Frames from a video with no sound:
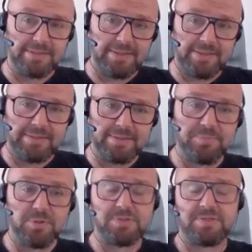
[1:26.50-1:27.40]
in the
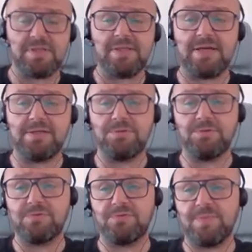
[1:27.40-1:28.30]
process that I do
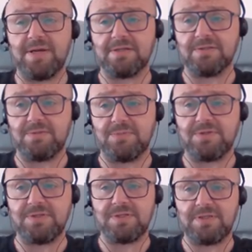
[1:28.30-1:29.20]
with my
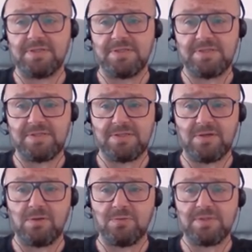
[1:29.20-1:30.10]
customers is
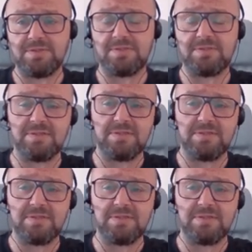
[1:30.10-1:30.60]
always